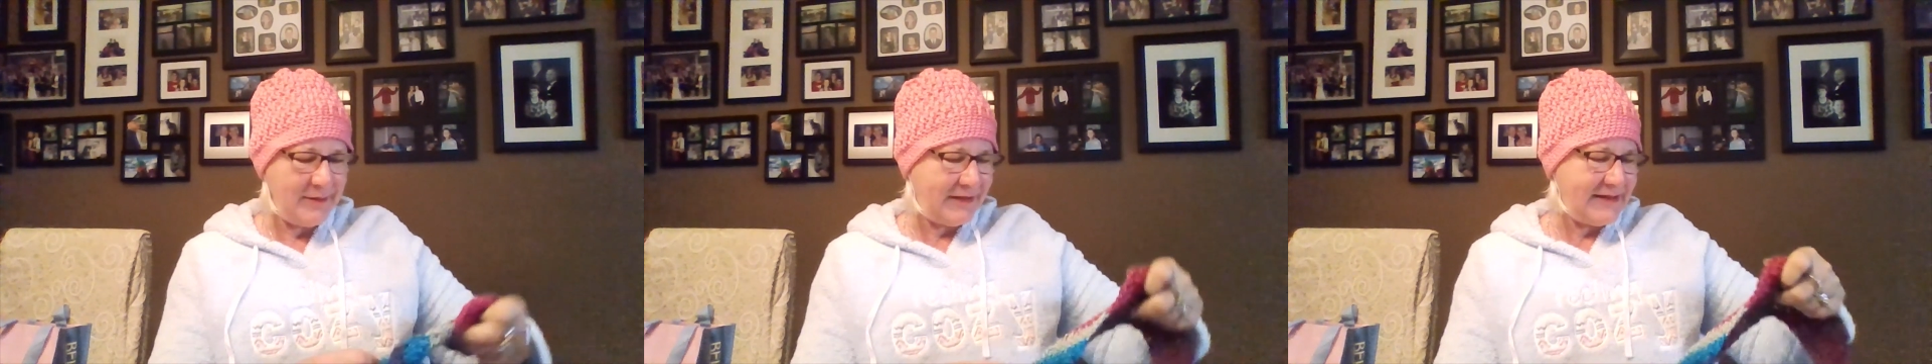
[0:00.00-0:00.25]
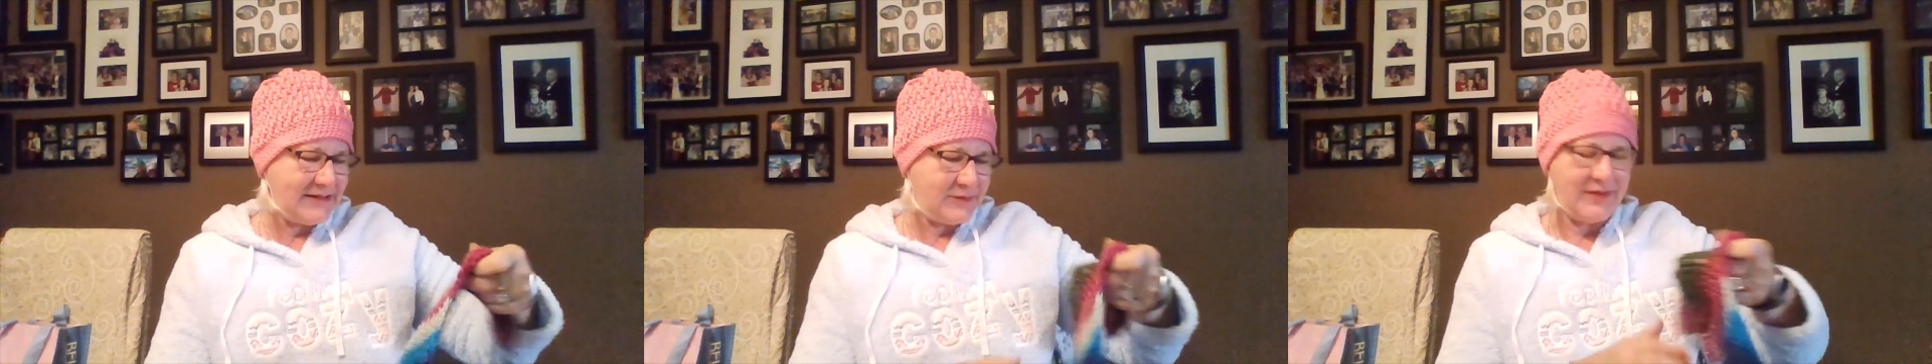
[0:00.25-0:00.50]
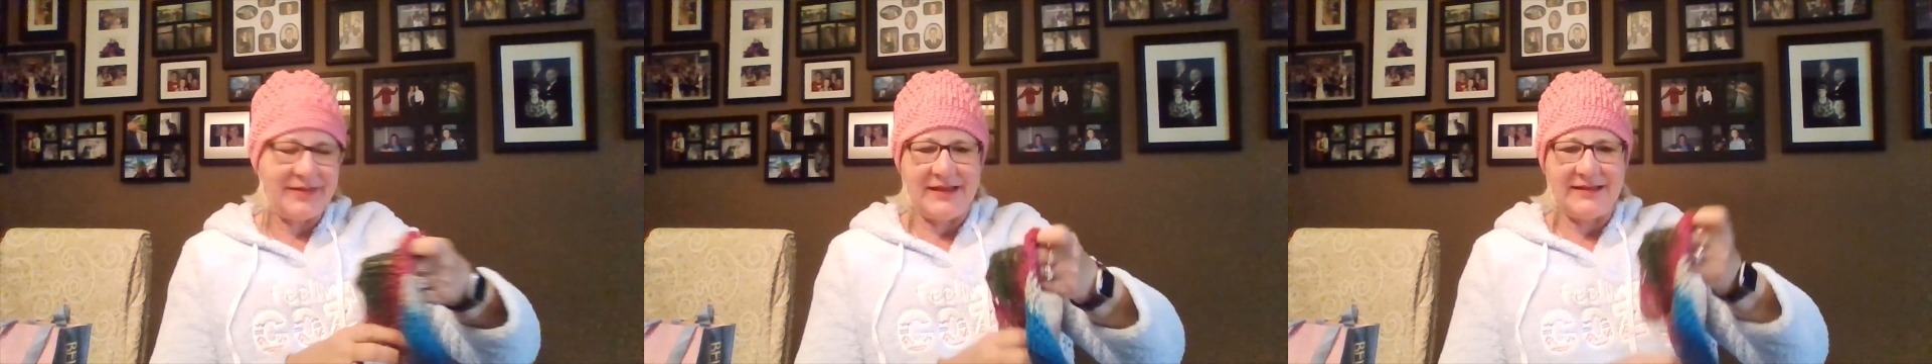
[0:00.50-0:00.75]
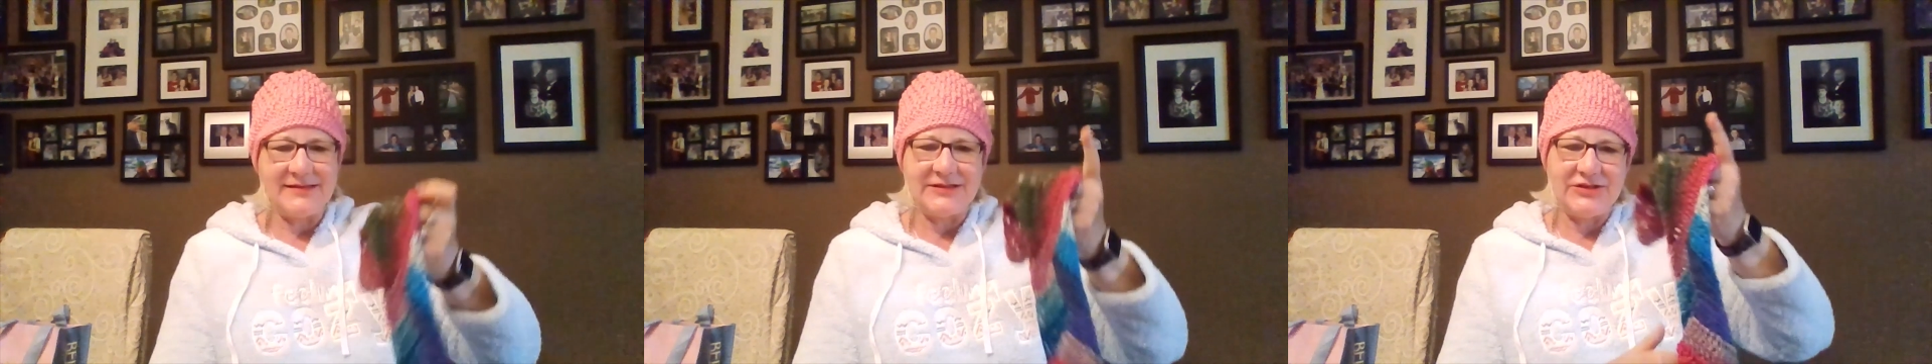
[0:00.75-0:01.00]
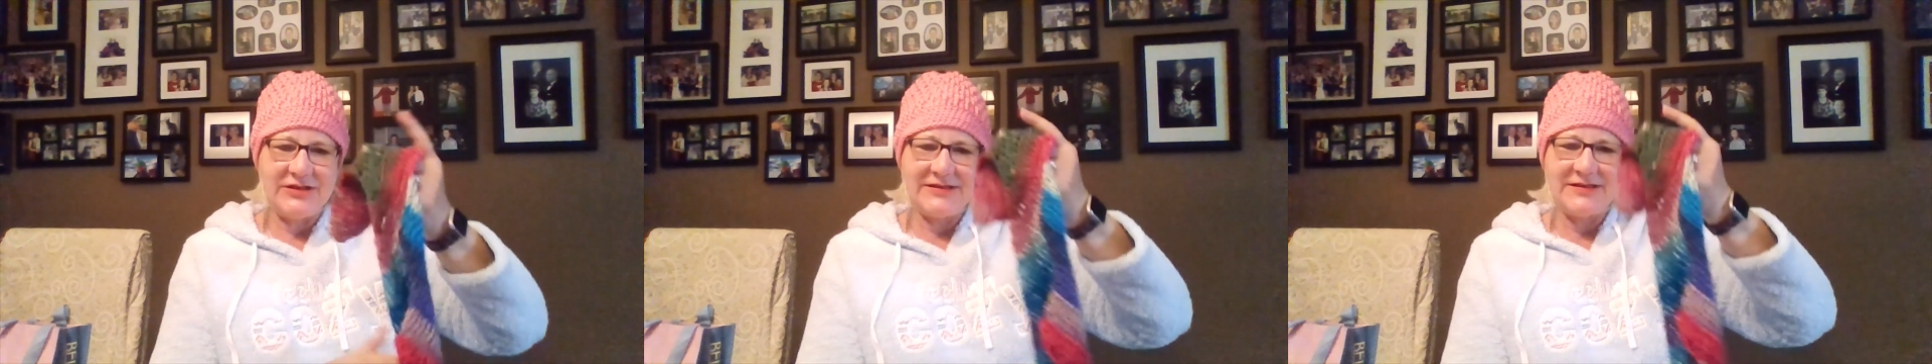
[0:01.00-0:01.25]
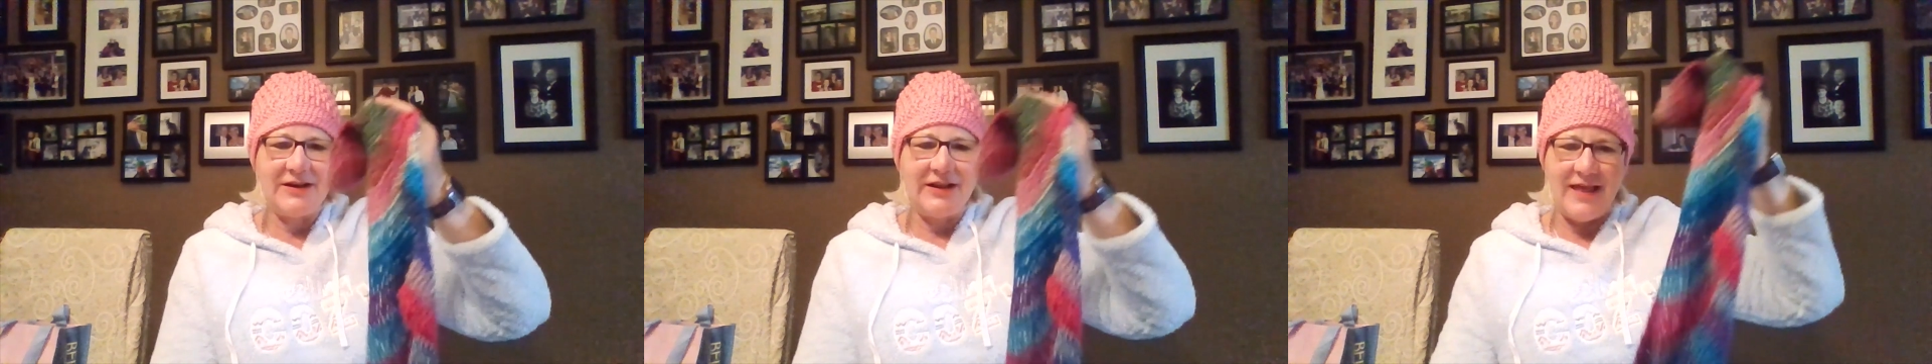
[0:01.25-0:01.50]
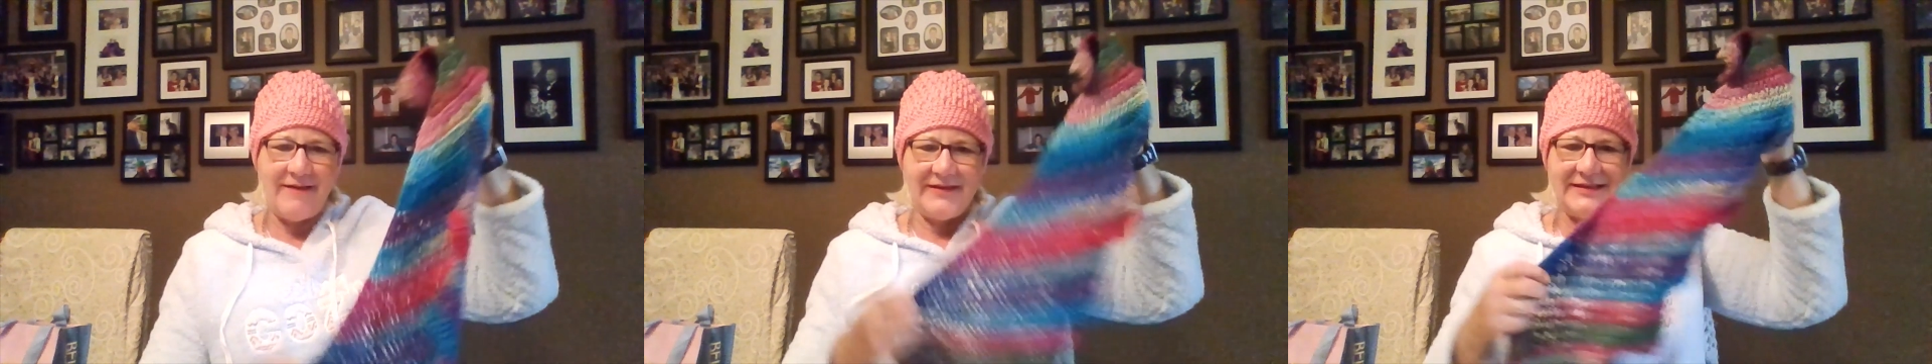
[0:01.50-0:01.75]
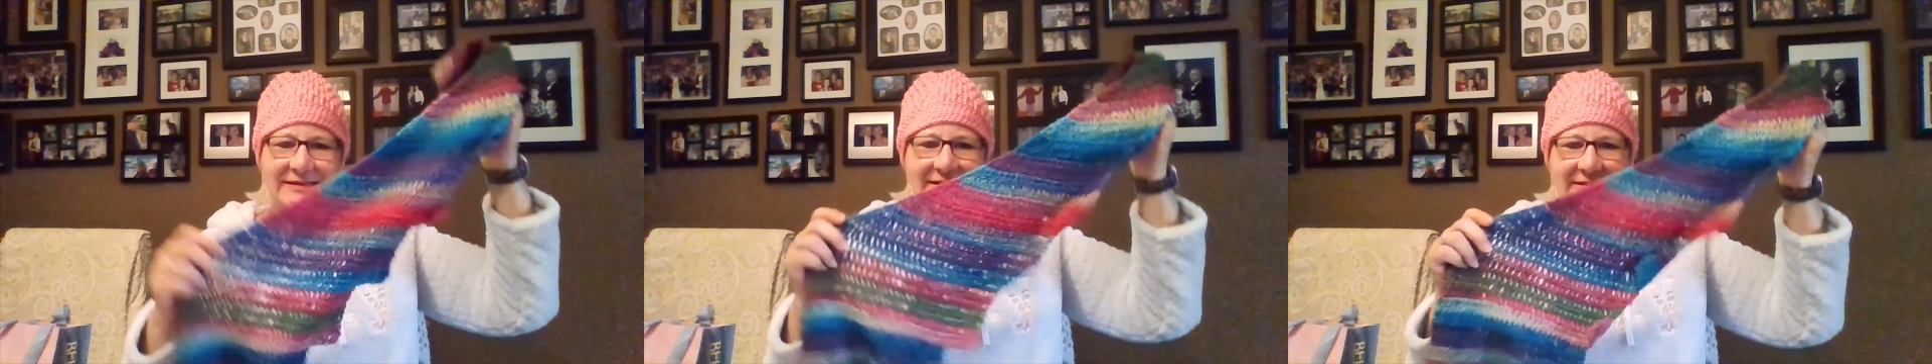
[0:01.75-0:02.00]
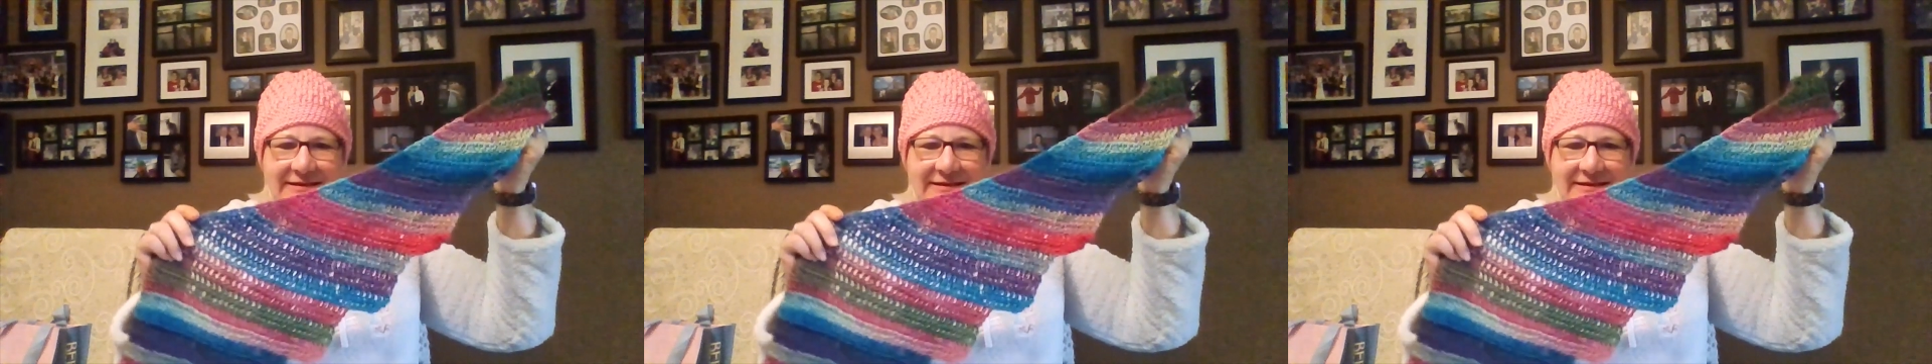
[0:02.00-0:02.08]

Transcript: pleased with this. She's going to love it.